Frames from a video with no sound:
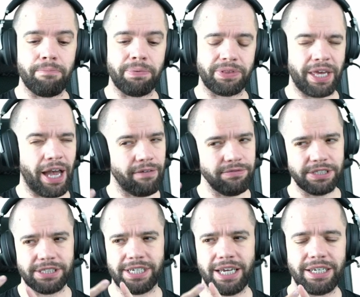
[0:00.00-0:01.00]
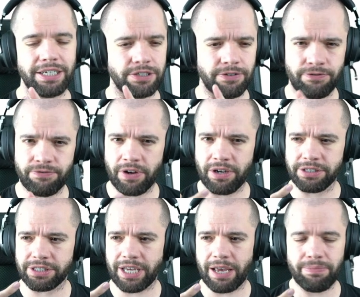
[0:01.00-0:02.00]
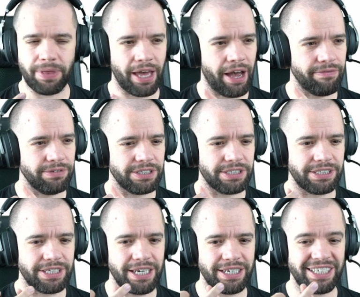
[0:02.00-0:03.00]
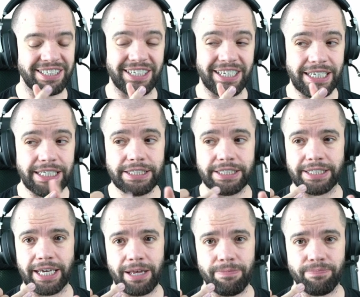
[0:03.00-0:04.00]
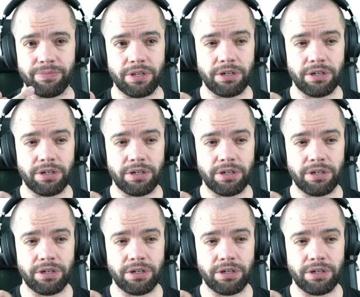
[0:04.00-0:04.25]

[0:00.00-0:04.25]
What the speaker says: but they haven't said it's a fast game, they haven't said it's an easy game.